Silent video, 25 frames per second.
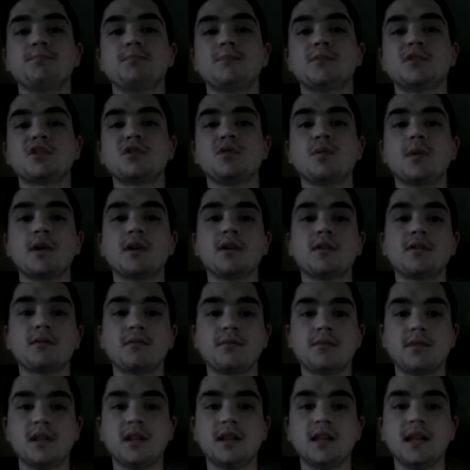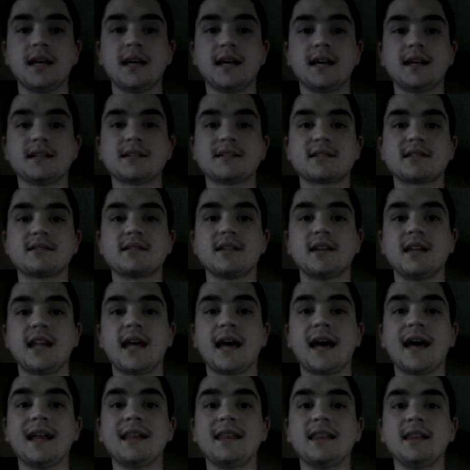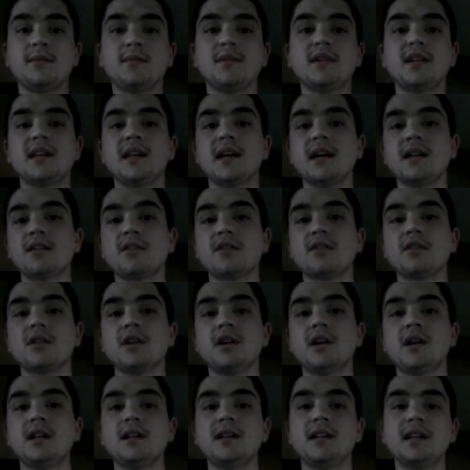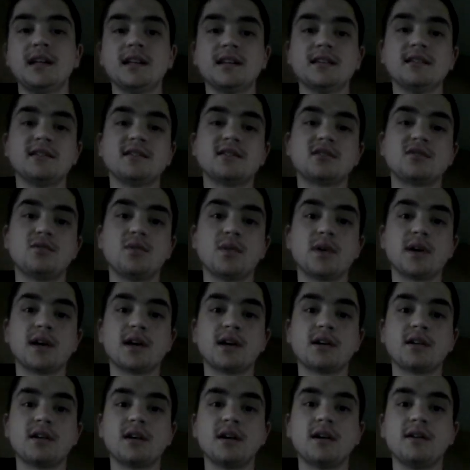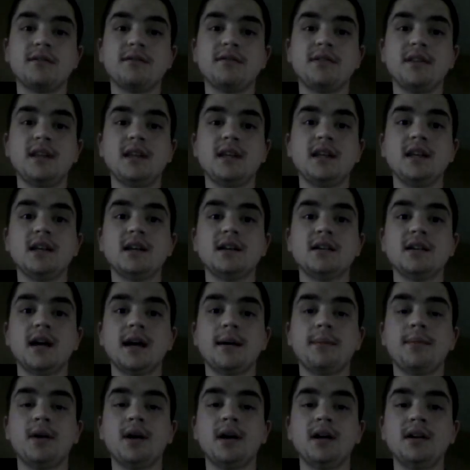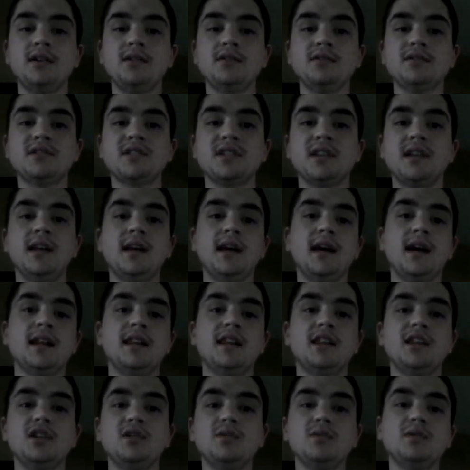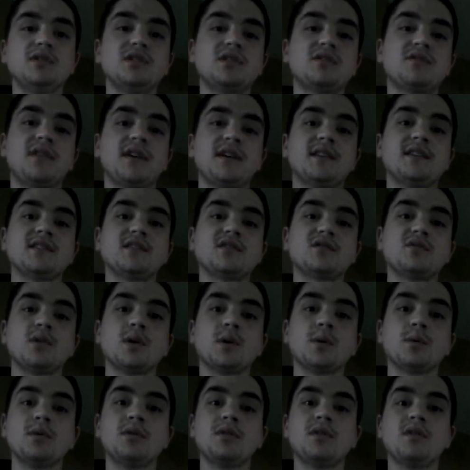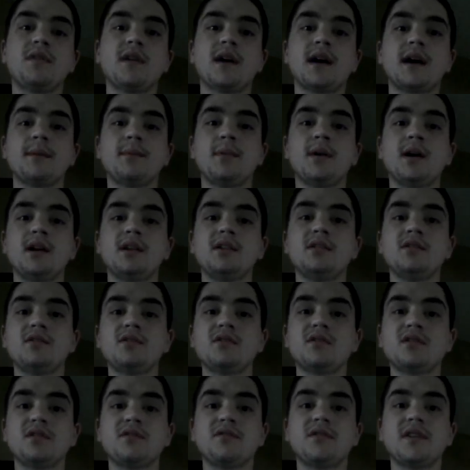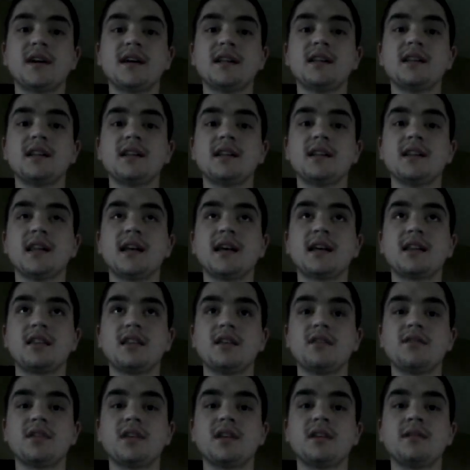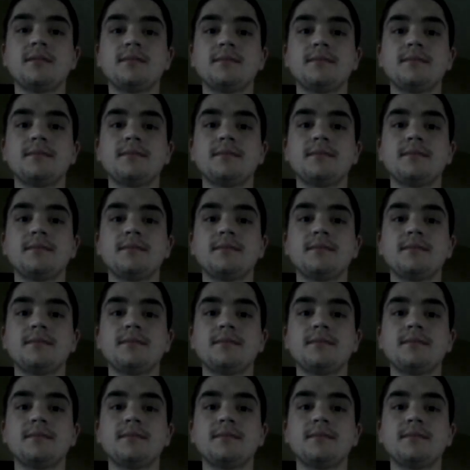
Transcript: square the legs and add them together to get the square of the hypotenuse, and then you would just find the square root of the hypotenuse to find the length of it.